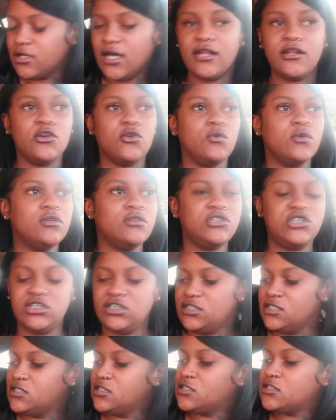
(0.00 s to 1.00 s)
got a grilled
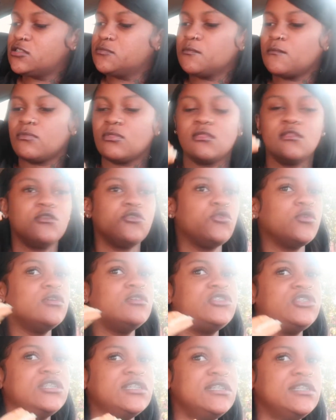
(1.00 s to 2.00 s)
cheese.
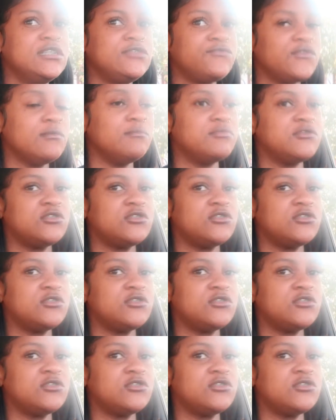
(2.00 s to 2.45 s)
Grilled cheese from